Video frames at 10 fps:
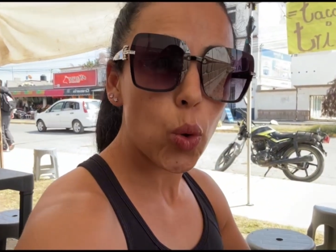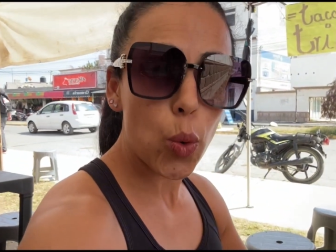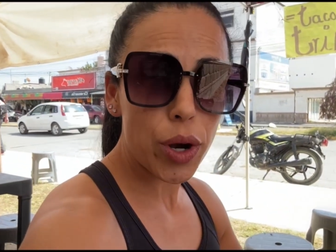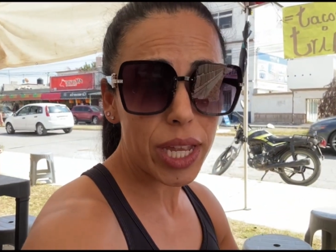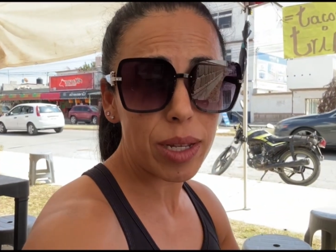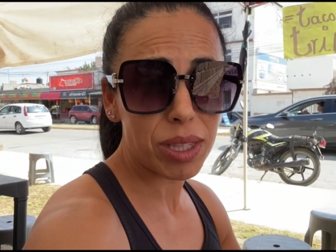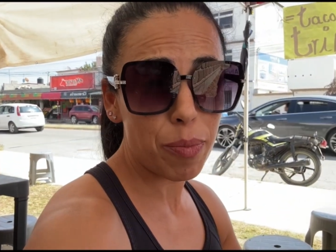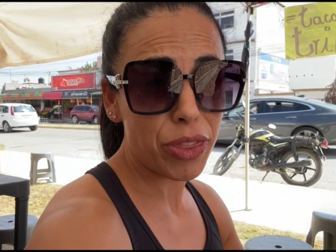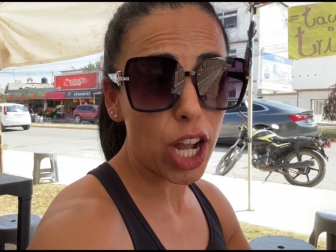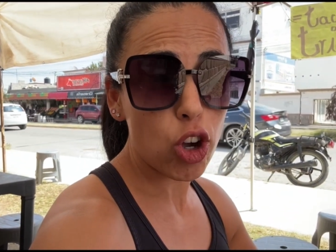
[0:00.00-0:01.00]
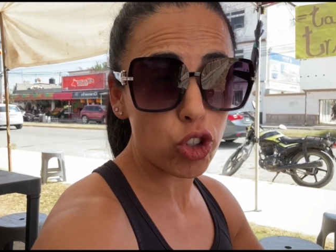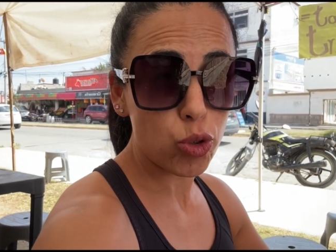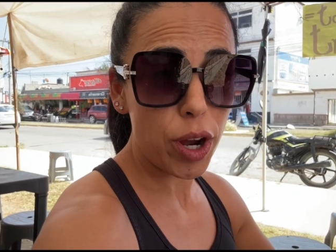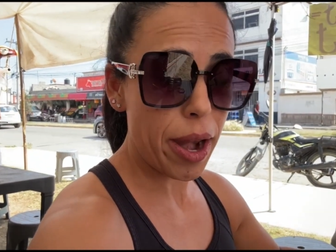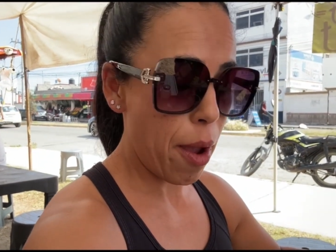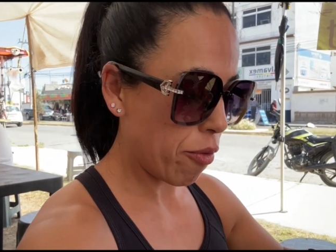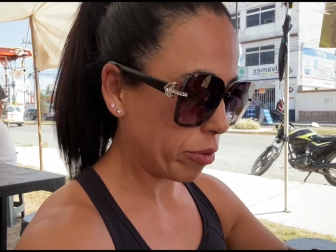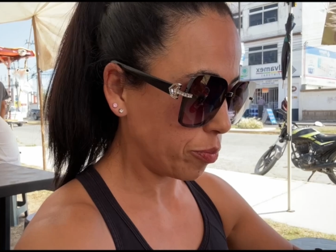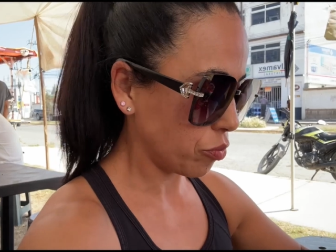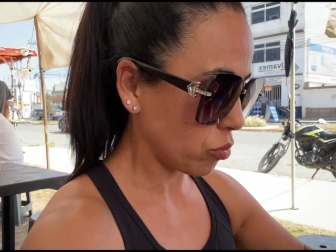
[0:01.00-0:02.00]
We're eating some tacos right now.
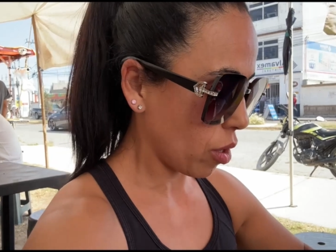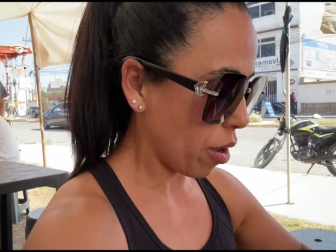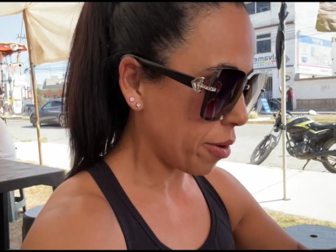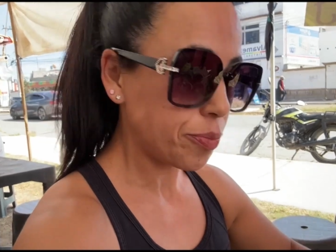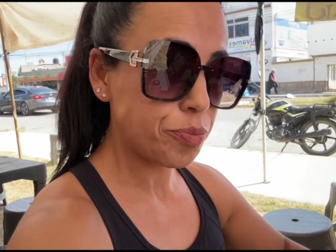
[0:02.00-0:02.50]
They